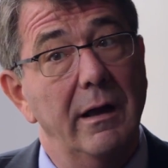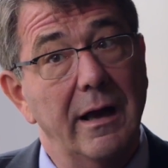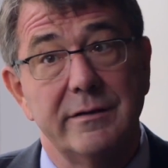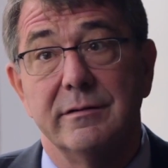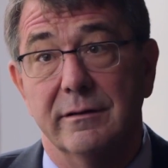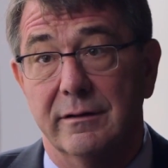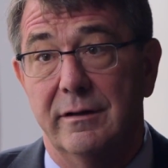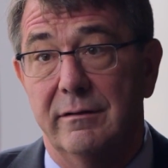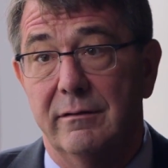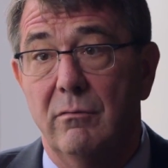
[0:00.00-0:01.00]
and excellent.
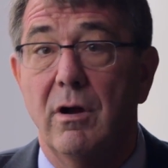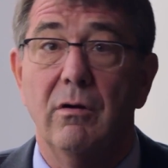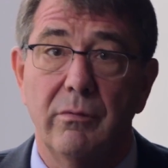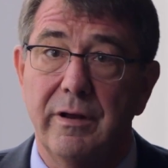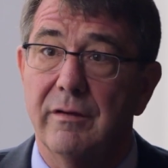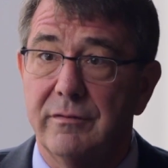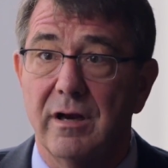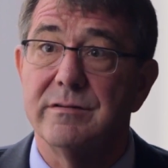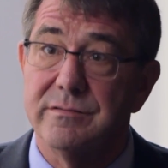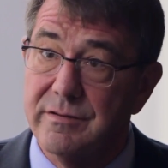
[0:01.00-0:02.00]
cousins. Well, we have
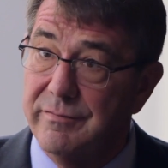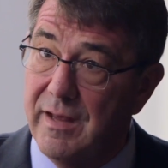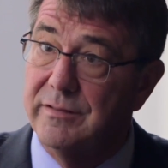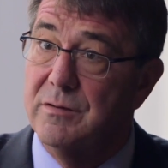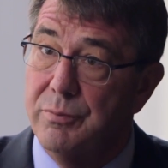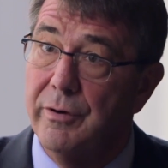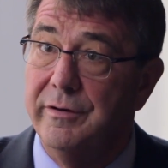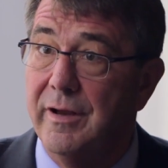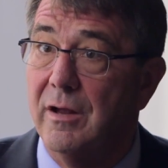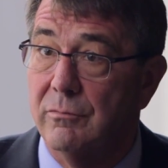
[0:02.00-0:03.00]
cousins of that that
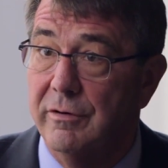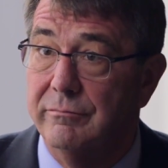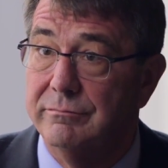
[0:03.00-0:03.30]
point downward.